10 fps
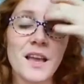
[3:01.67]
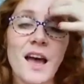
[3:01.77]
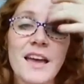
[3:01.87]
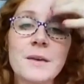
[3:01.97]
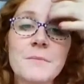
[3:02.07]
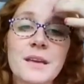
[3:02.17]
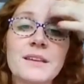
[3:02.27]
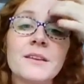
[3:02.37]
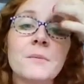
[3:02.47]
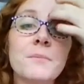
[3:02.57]
I am
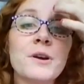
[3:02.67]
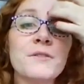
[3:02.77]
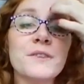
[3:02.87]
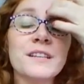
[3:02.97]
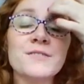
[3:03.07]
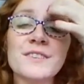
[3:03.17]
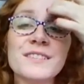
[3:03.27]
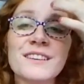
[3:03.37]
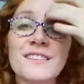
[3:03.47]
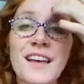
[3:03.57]
in perfect
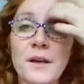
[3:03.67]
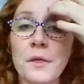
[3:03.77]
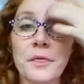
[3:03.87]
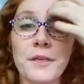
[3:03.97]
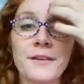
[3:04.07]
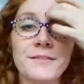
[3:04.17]
physical health.